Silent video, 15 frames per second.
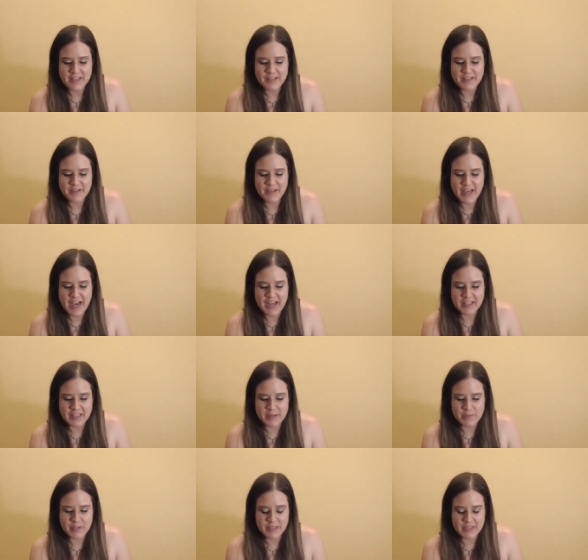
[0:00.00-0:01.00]
So yeah,
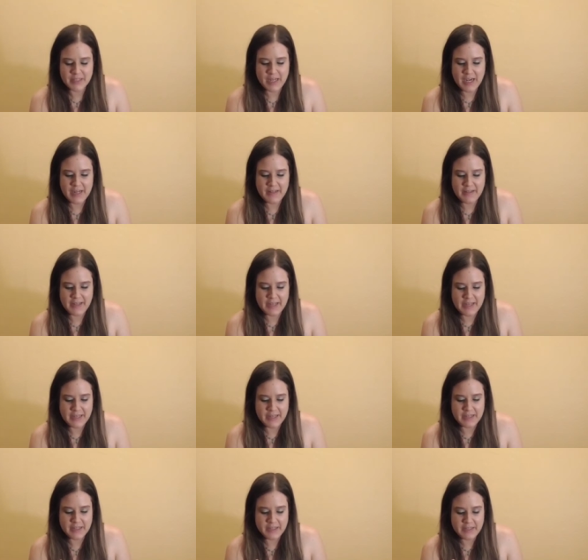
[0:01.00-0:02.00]
Libra, it's kind of
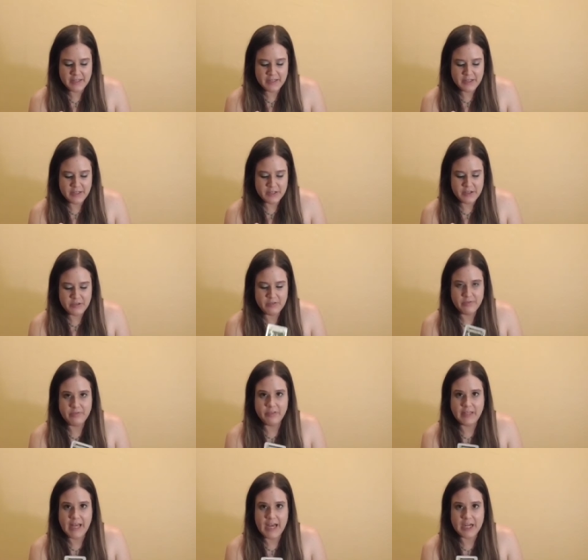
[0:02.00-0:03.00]
like you've
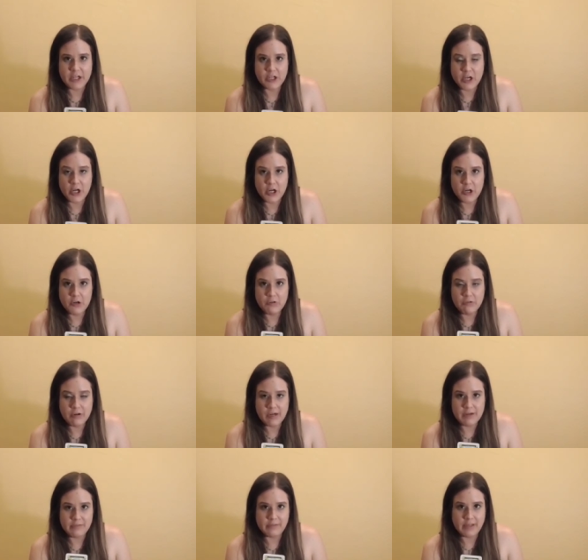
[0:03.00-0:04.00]
let go
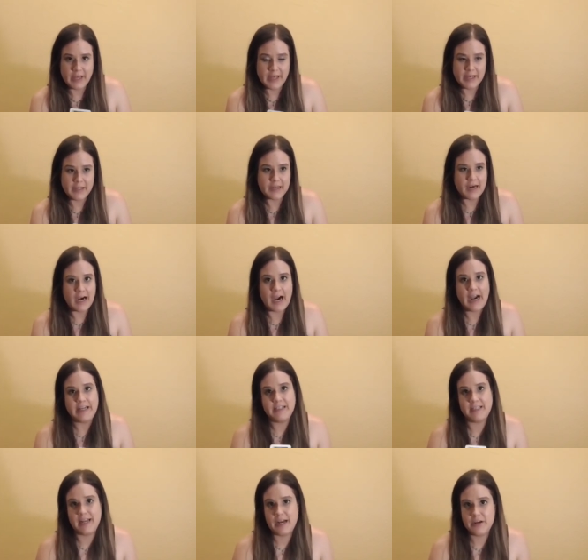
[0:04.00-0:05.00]
of like a high
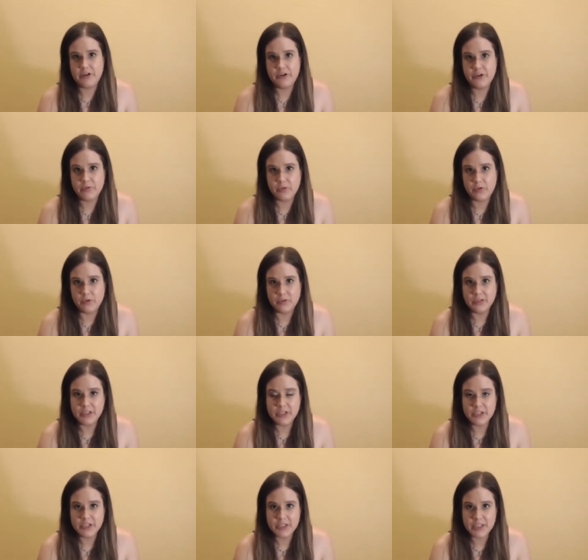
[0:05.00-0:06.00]
standard you were
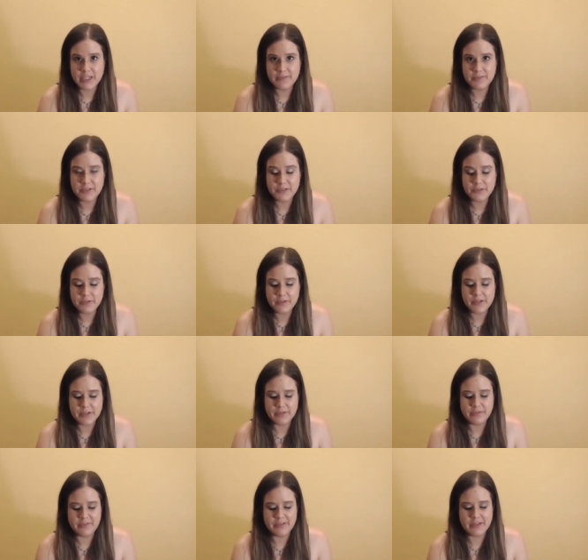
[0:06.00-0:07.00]
holding yourself to, and
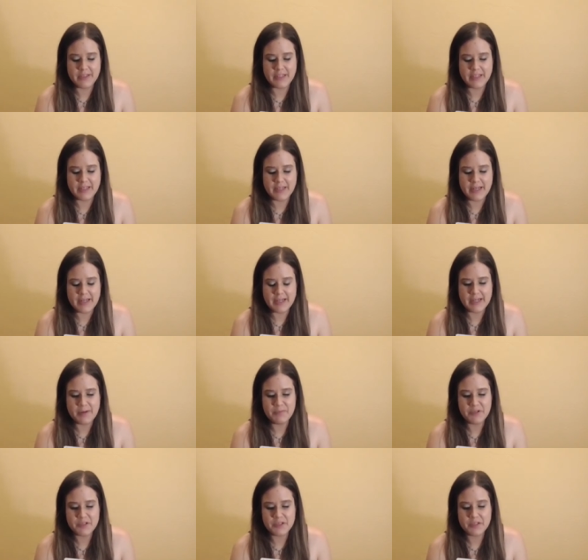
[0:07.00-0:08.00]
you're feeling like,
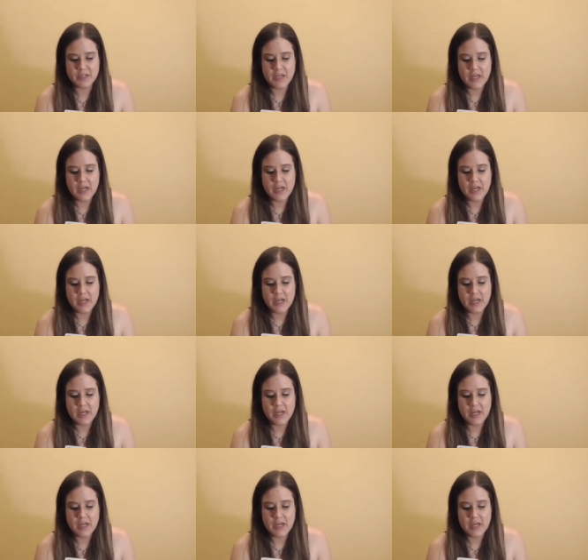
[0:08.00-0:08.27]
I'm just